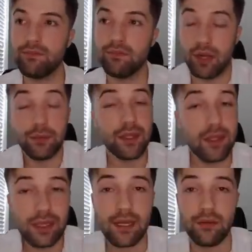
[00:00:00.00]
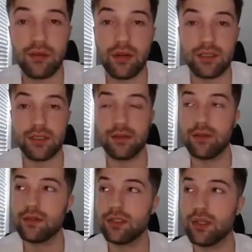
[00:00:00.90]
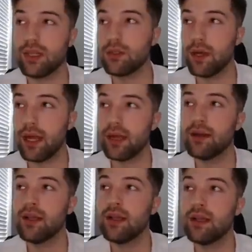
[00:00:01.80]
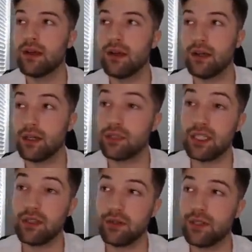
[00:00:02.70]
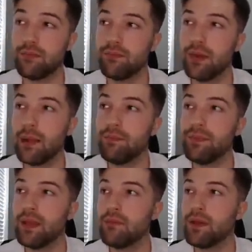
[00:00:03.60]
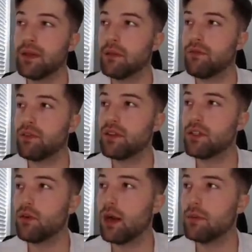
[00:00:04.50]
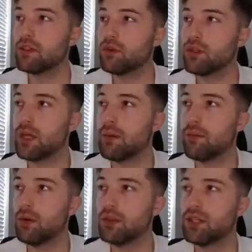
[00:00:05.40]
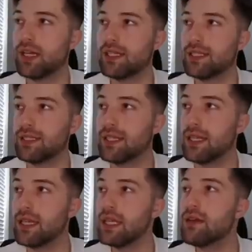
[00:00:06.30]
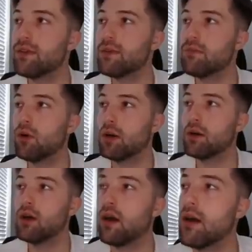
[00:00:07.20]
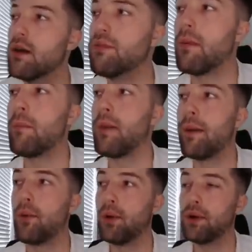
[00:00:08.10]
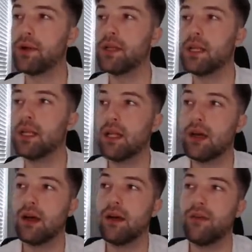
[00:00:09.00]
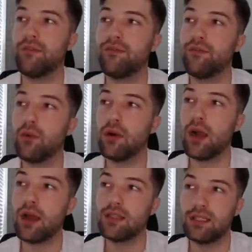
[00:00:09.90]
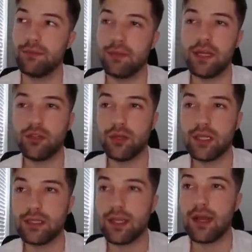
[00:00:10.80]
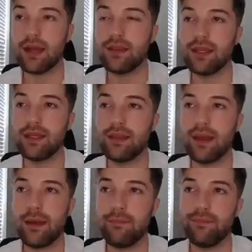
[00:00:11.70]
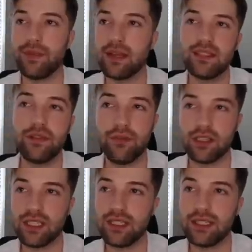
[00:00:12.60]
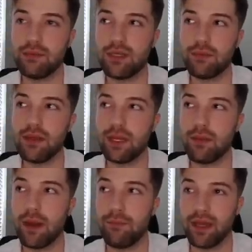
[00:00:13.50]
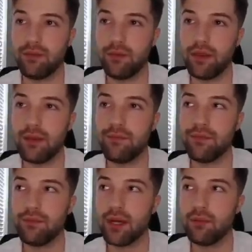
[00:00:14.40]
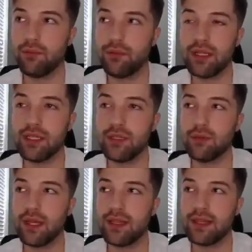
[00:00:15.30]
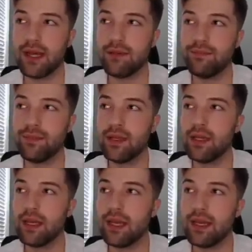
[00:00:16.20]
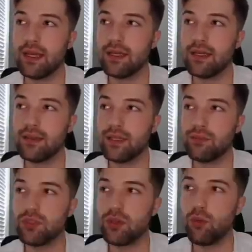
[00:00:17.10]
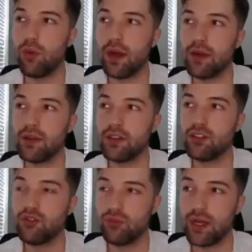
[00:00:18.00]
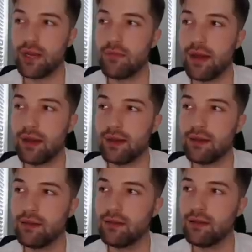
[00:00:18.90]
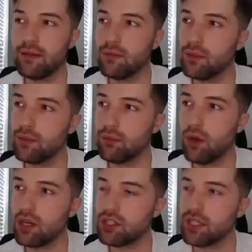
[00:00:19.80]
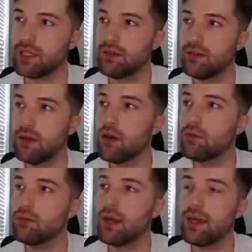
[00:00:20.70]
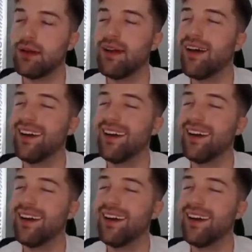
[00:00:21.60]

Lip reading: But I really like Calvin Austin. So that's okay. Go Steelers. But pick number 52. I'm going to scroll down my board so you guys get to see even more of my board. For the Patriots, I think that Isaiah Foskey seems to be like my pick for them. I really do like that. And this was acquired in a trade back with Washington. Oh, right.